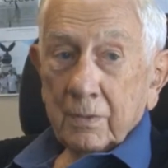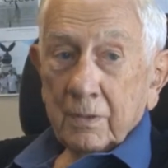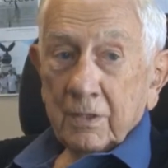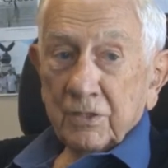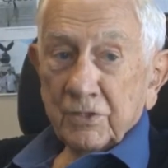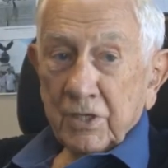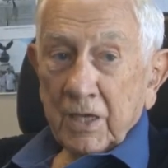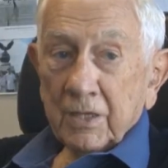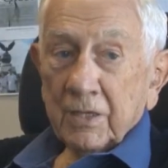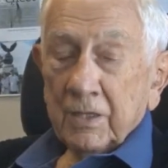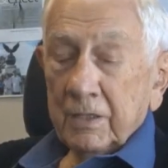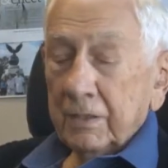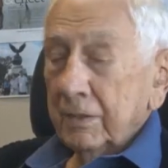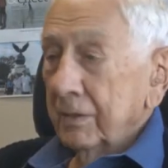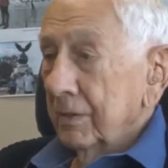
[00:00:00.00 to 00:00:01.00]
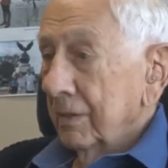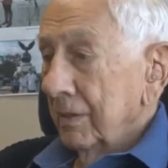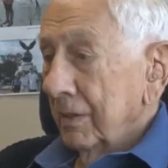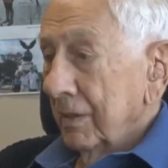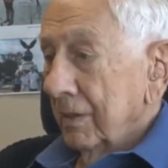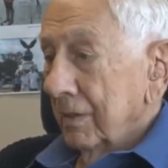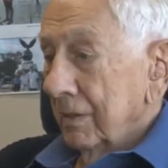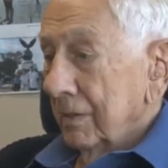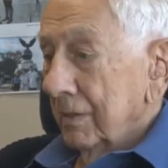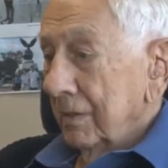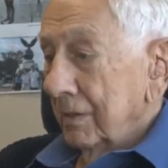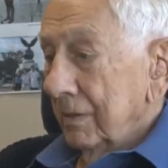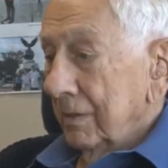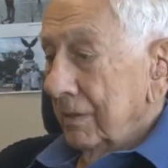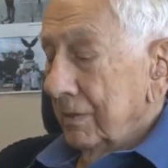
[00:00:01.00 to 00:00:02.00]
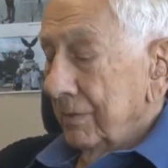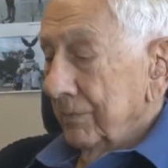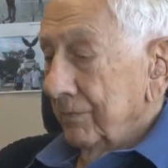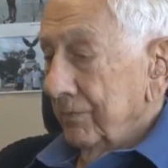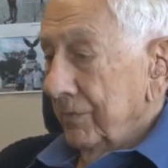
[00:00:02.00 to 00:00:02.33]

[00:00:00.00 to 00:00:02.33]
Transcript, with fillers: exactly uh,